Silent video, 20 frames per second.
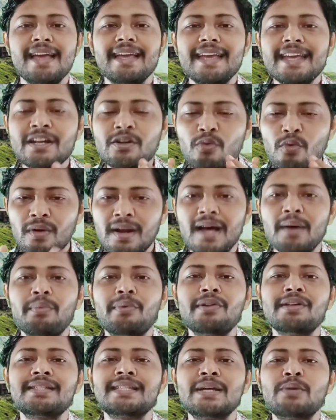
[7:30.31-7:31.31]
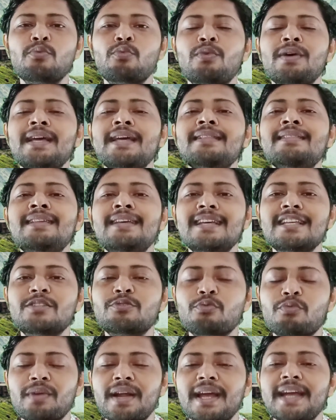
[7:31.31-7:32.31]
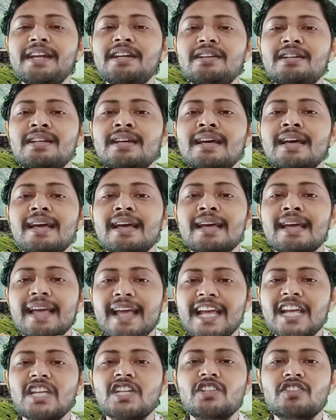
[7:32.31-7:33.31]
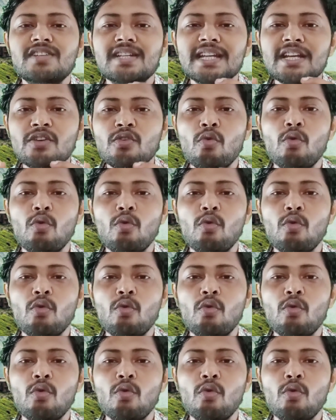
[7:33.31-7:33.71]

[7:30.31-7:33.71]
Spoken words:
in collaboration with his friend S.T.